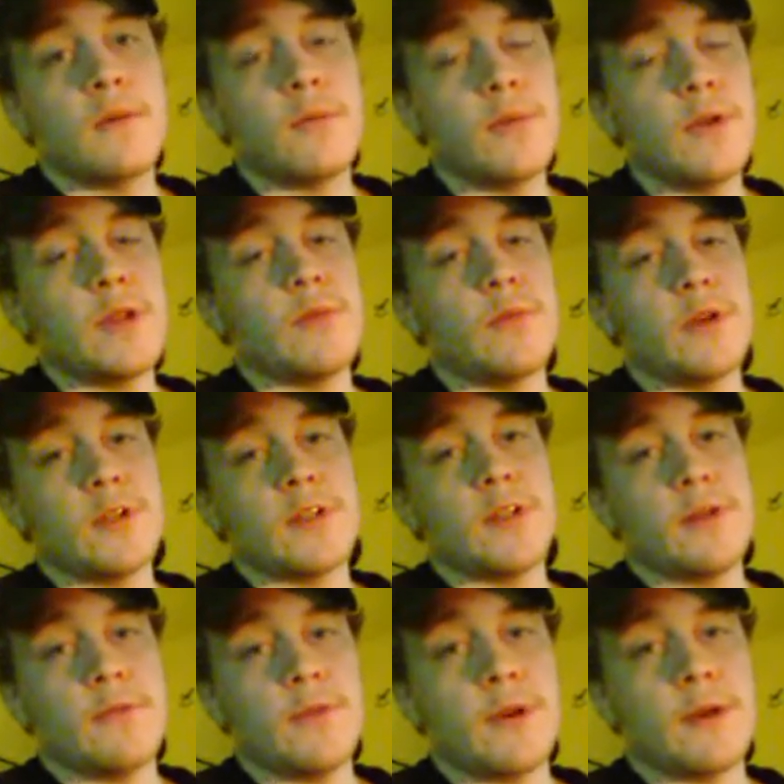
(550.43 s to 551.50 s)
really wish
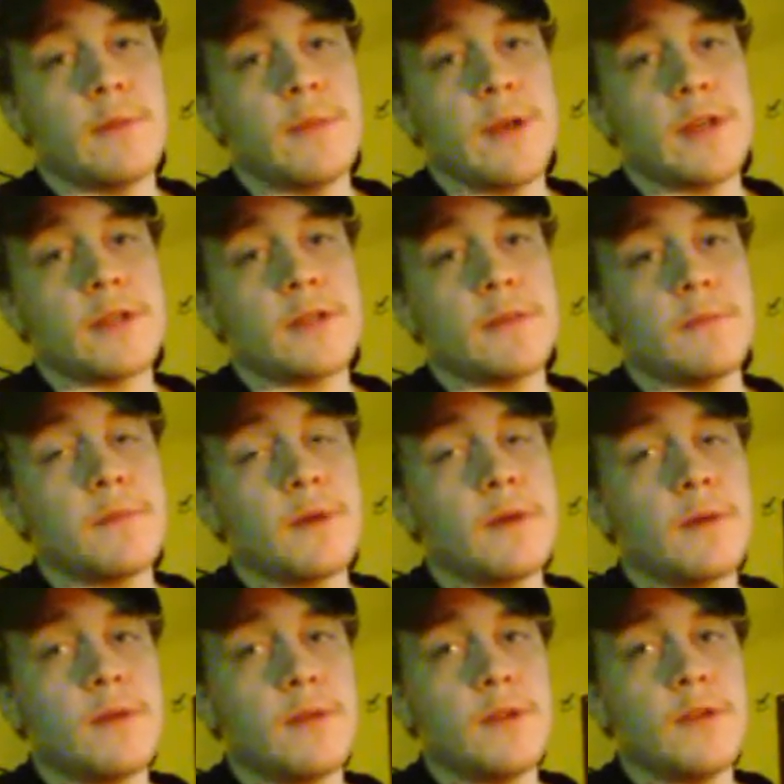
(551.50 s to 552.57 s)
they'd fucking make some
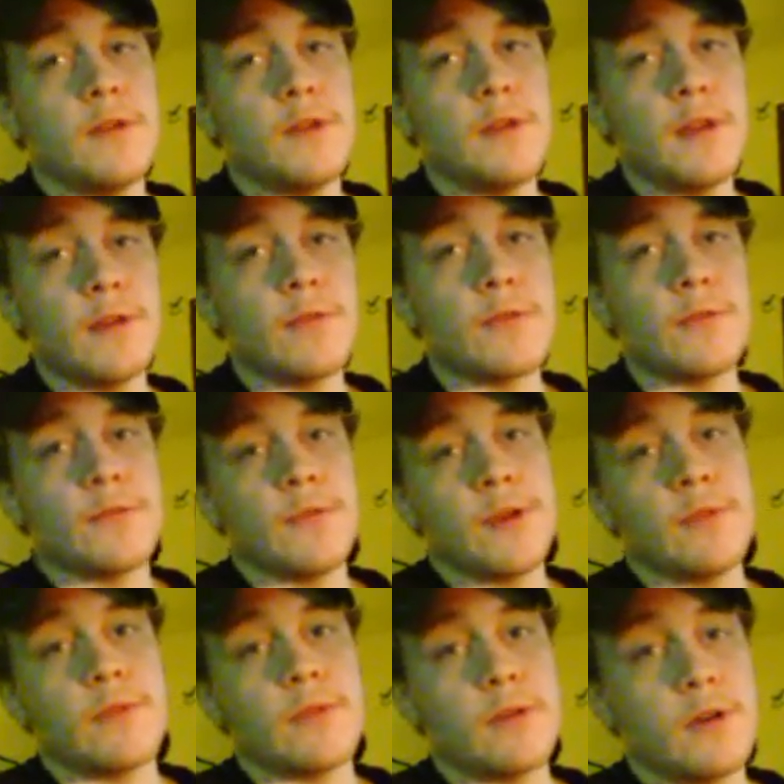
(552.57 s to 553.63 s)
different
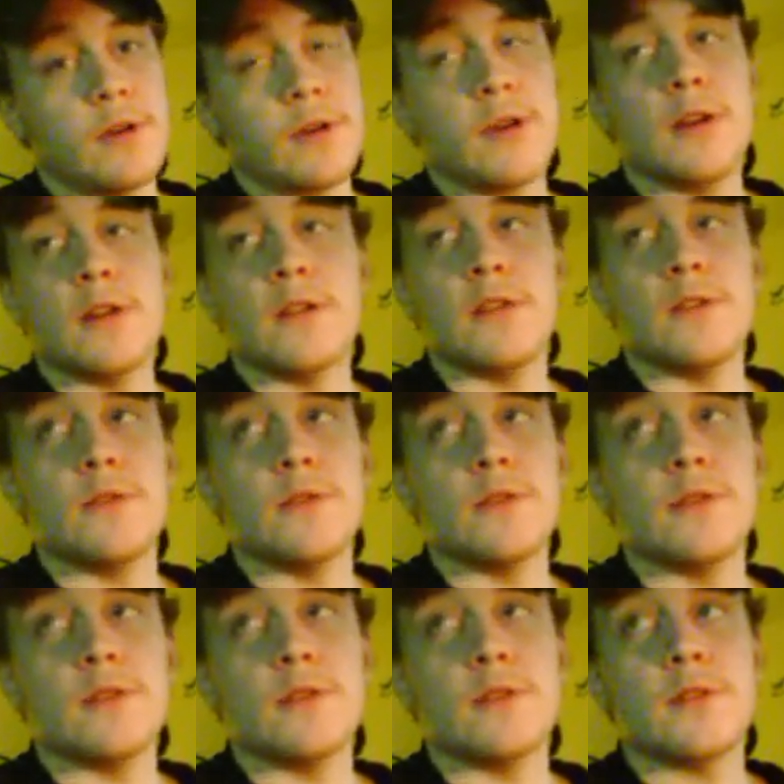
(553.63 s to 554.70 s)
flavored long cut
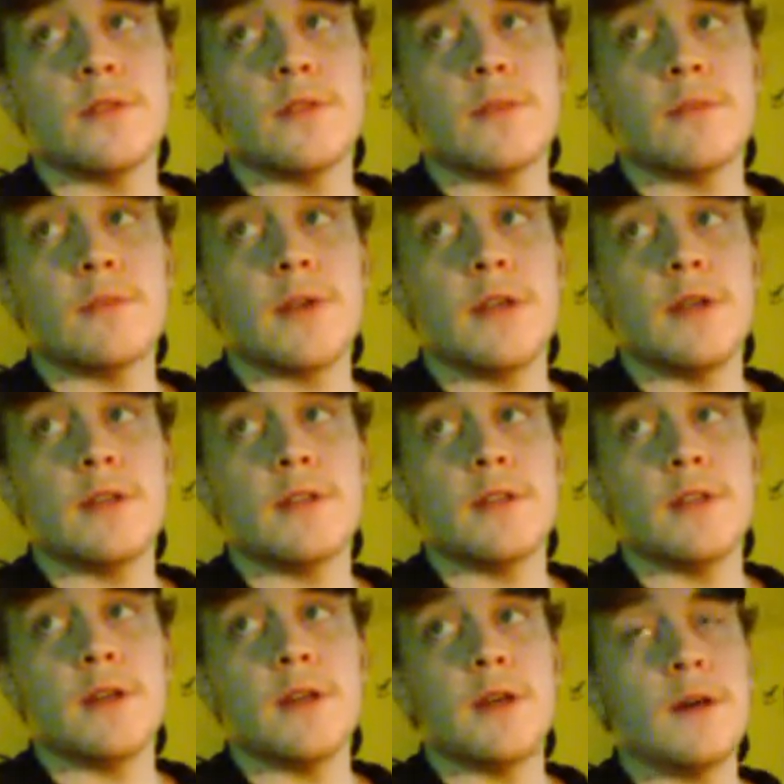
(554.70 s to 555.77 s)
snoozes,
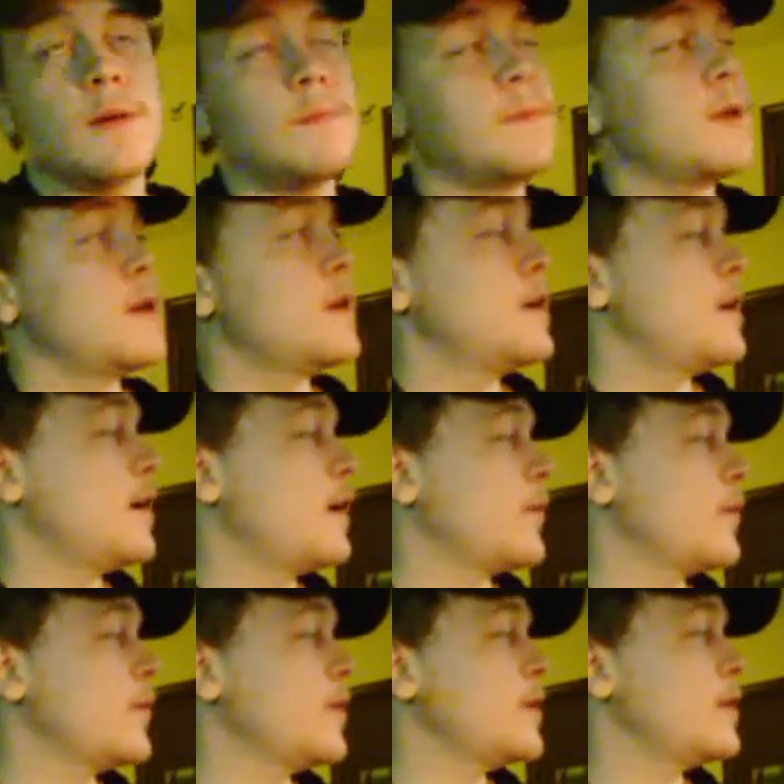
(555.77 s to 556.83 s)
because I
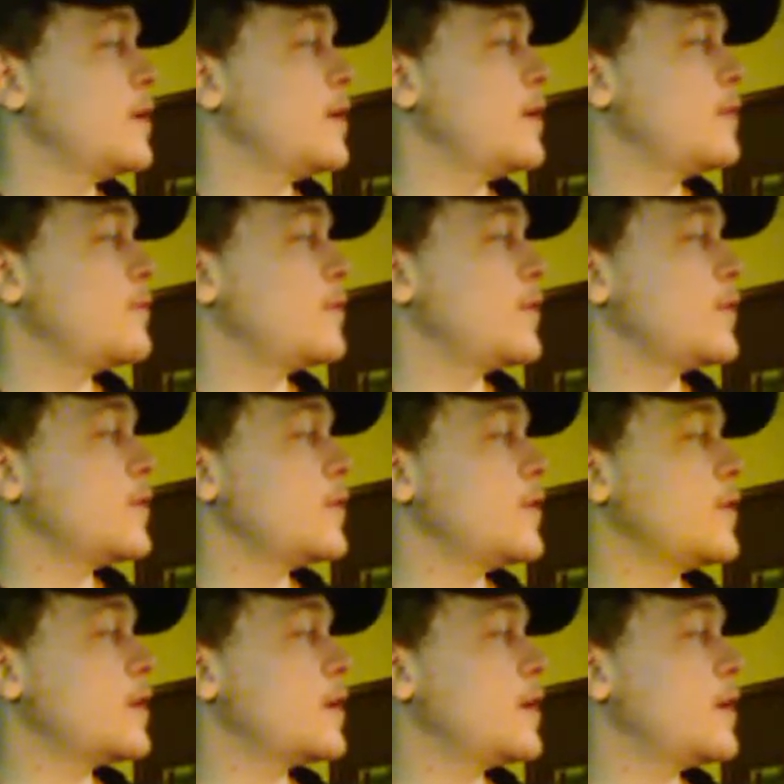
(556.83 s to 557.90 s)
really love Thunder
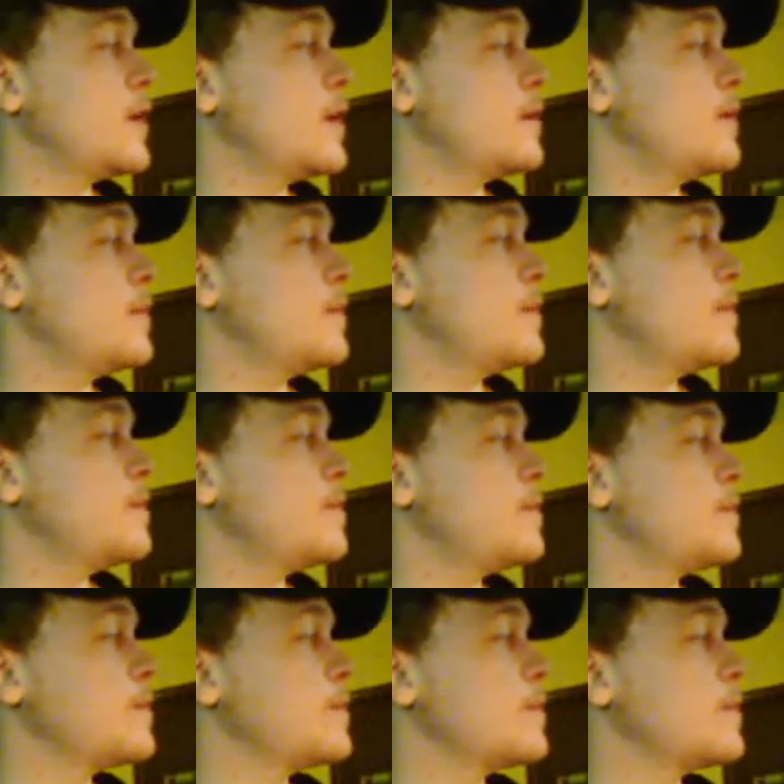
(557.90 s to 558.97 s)
long cut.
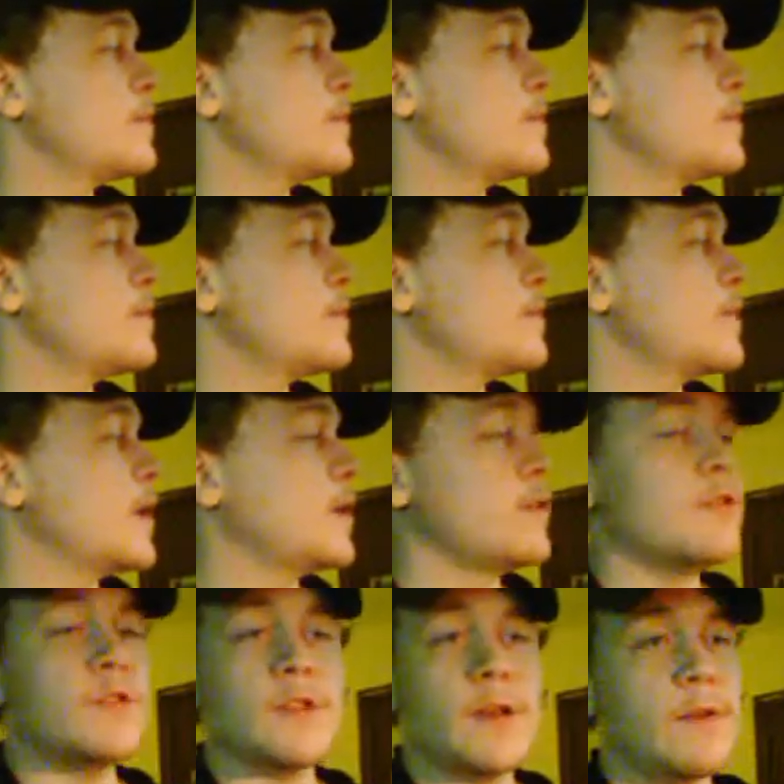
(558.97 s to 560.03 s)
I
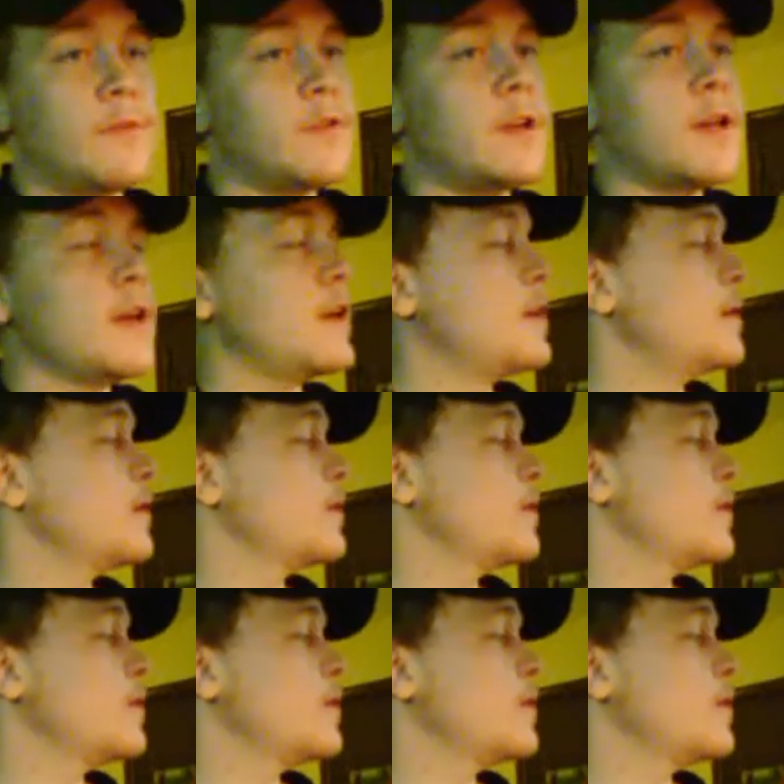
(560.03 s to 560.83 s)
use it every day,